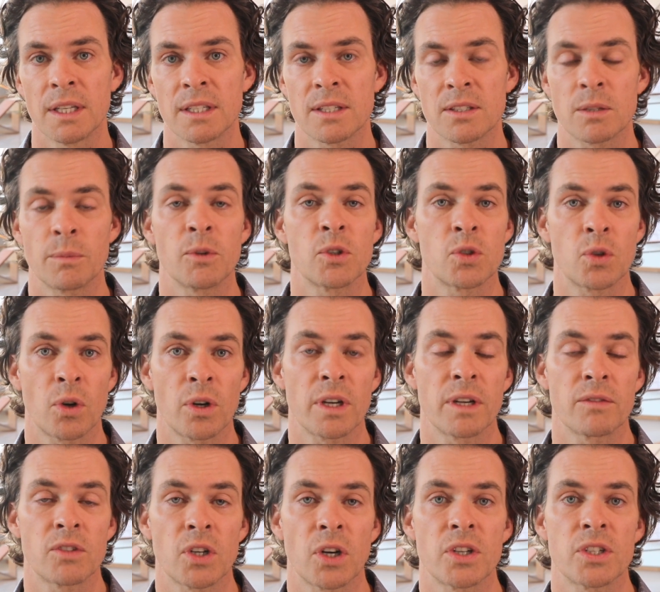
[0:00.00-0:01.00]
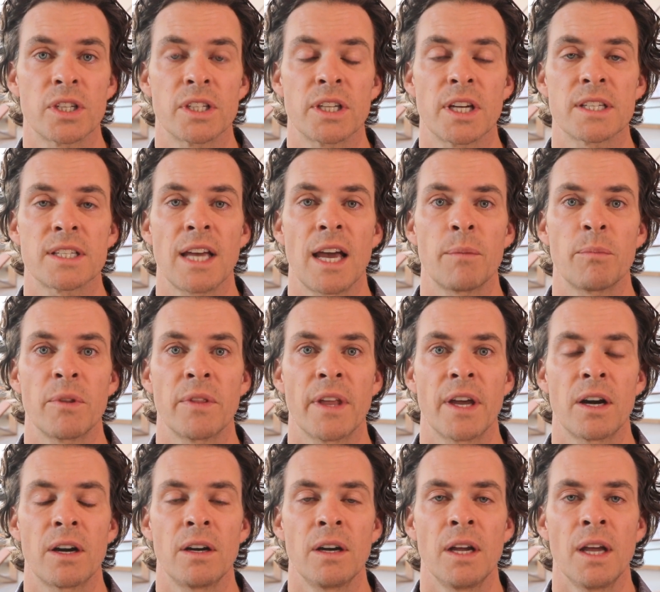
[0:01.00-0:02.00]
since the majority of charging does happen
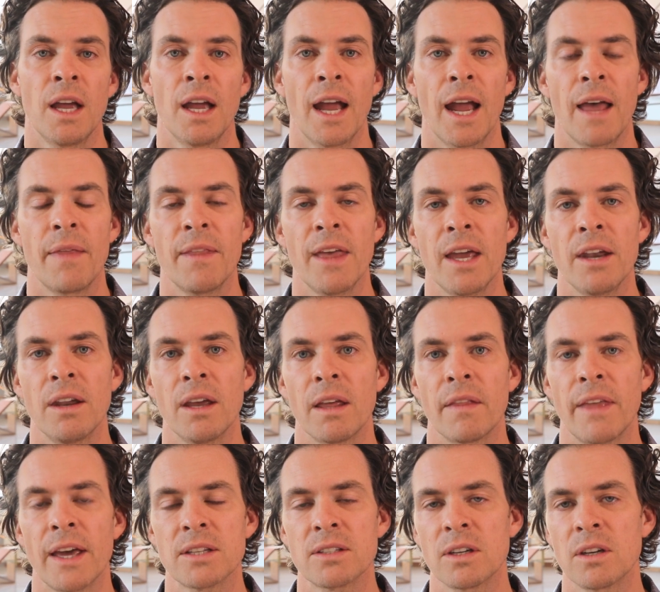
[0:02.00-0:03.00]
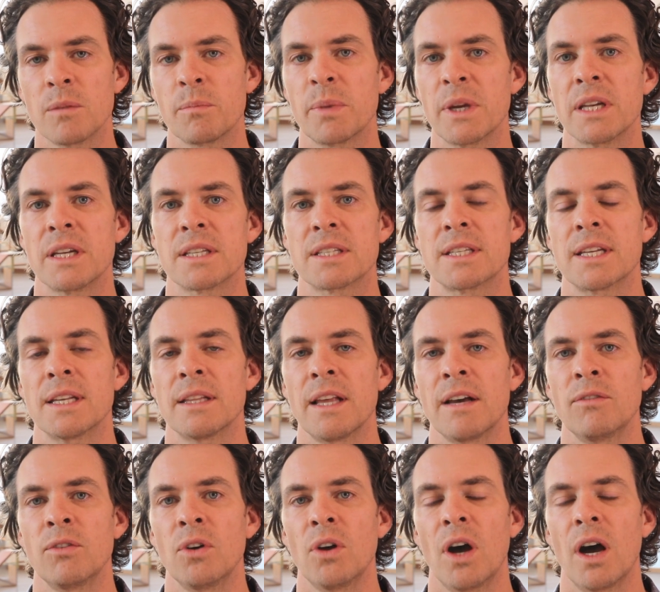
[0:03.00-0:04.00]
there. And then that's on a B2C
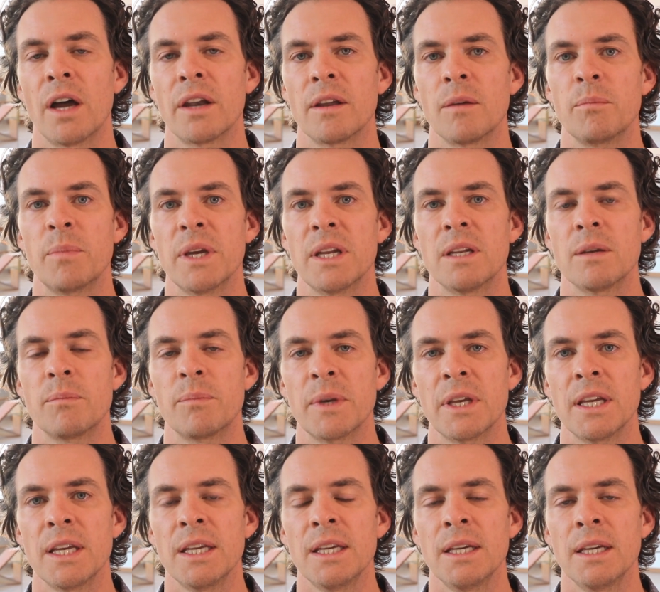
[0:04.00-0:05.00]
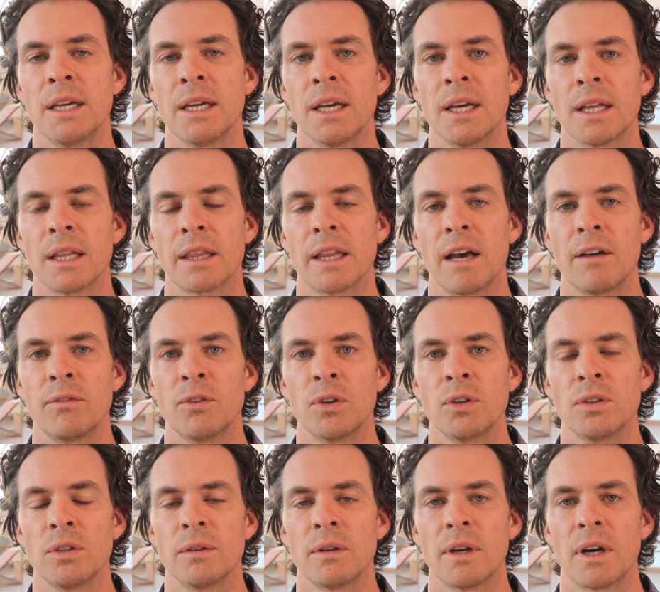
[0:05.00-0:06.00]
level. On a B2B
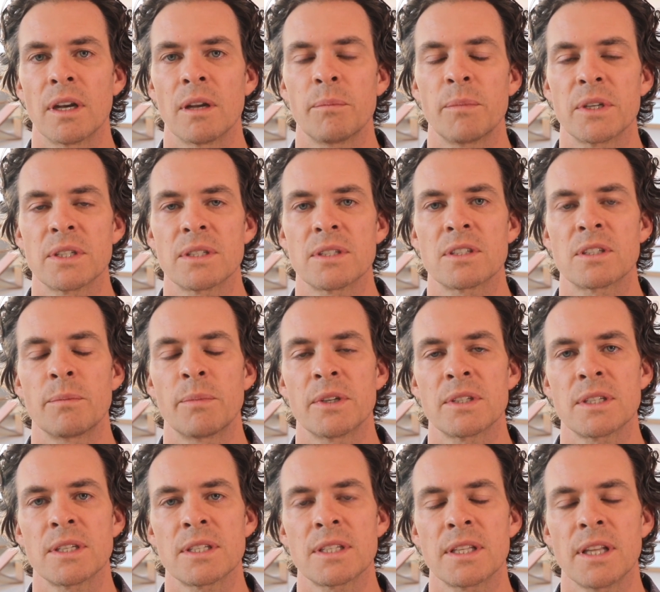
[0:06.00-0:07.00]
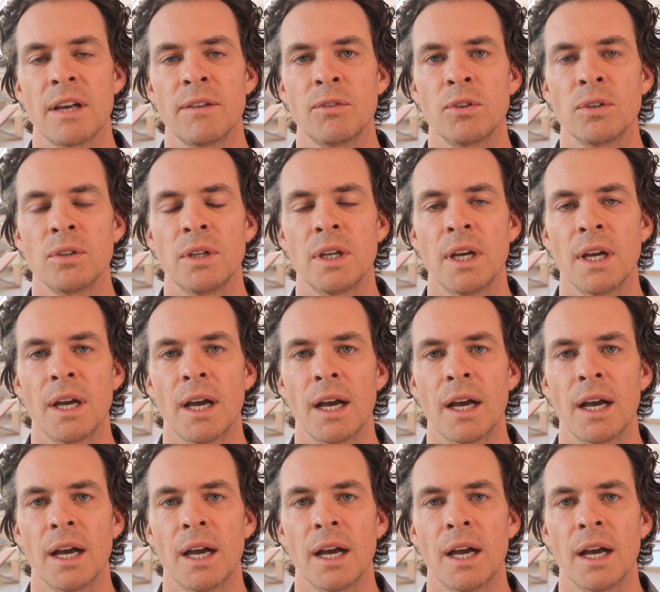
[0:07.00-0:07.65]
level, on a business-to-business level,